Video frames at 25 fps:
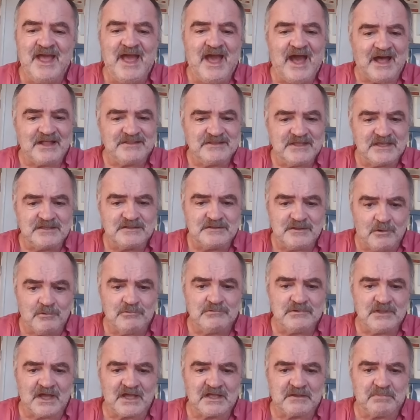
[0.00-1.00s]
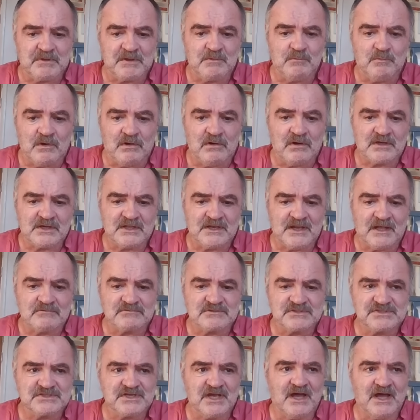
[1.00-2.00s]
here, and they don't like me walking
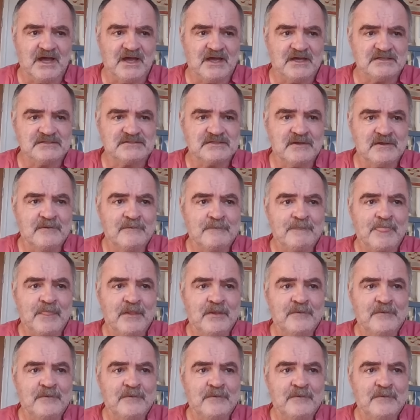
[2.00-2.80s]
outside.